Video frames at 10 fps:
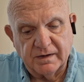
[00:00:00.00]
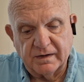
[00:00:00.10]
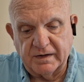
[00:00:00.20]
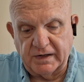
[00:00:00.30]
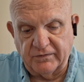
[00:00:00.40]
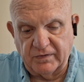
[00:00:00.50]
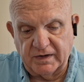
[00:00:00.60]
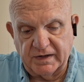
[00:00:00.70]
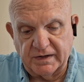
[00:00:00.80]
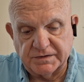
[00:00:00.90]

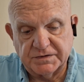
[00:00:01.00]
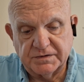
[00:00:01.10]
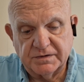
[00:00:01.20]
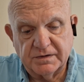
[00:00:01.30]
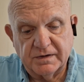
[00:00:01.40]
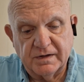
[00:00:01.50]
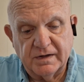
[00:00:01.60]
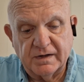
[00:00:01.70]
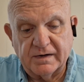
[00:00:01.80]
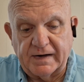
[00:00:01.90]
Nevertheless,
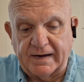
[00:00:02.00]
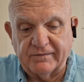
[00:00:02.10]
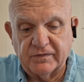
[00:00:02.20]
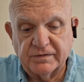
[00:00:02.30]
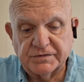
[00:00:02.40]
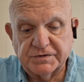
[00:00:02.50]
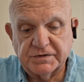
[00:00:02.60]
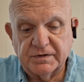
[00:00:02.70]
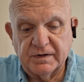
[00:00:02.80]
divers